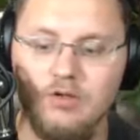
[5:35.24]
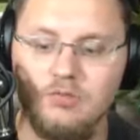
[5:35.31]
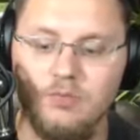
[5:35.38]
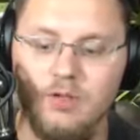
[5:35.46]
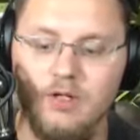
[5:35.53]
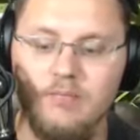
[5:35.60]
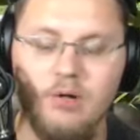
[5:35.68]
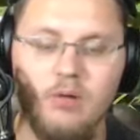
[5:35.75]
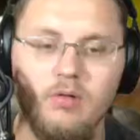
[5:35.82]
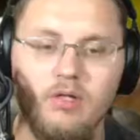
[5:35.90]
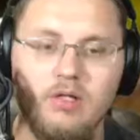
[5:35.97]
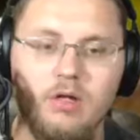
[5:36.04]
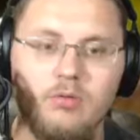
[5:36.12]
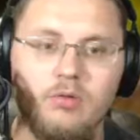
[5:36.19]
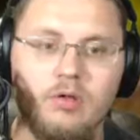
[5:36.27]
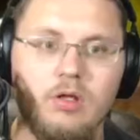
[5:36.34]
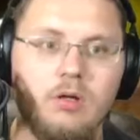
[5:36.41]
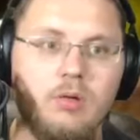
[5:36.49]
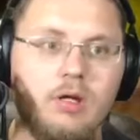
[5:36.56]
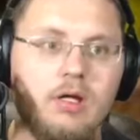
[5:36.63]
sprig bow in here
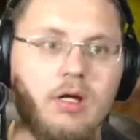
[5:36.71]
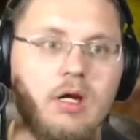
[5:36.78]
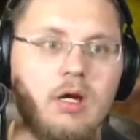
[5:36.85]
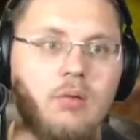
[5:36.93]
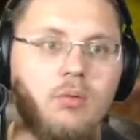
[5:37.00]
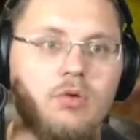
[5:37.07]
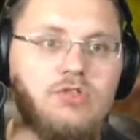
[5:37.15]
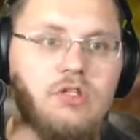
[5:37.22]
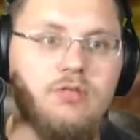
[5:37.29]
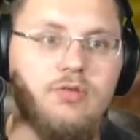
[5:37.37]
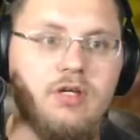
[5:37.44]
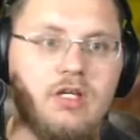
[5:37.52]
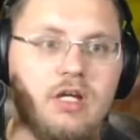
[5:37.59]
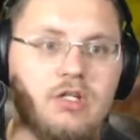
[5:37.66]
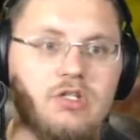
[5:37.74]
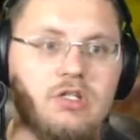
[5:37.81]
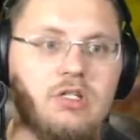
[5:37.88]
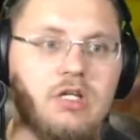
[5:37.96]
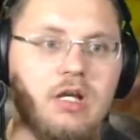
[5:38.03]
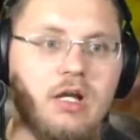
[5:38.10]
really quick. We'll see if we can
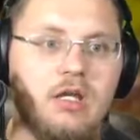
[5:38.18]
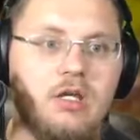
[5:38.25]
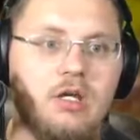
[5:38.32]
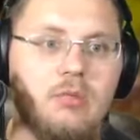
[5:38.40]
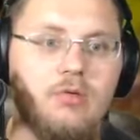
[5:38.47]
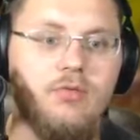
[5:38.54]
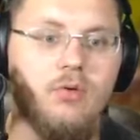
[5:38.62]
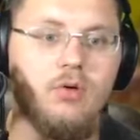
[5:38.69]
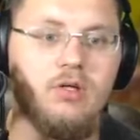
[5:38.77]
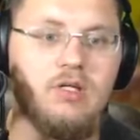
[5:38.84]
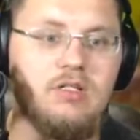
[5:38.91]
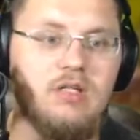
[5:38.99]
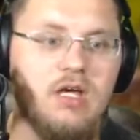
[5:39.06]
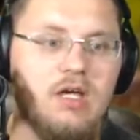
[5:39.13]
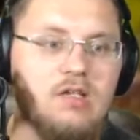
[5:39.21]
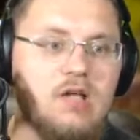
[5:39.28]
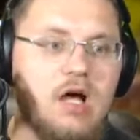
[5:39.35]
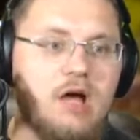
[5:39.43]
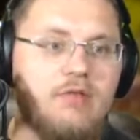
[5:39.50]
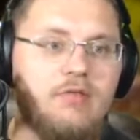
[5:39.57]
actually get it in here before he
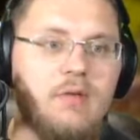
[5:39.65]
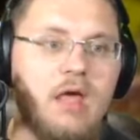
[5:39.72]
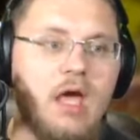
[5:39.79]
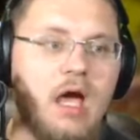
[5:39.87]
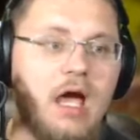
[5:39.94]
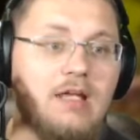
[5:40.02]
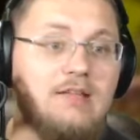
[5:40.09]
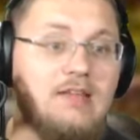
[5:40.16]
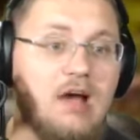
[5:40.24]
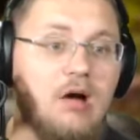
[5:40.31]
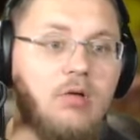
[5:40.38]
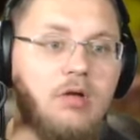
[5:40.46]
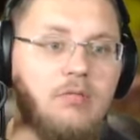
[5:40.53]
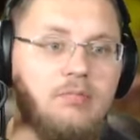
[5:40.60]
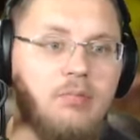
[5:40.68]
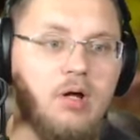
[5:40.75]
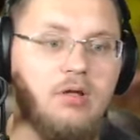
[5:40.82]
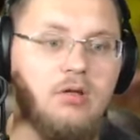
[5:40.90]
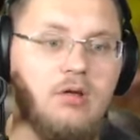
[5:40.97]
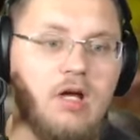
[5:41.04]
takes off. I doubt it,
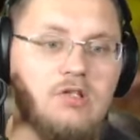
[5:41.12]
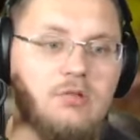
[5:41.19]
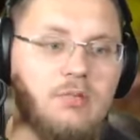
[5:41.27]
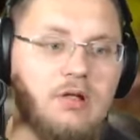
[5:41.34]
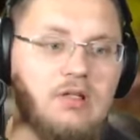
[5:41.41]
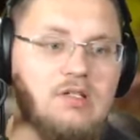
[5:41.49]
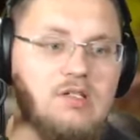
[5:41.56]
but you guys will be able to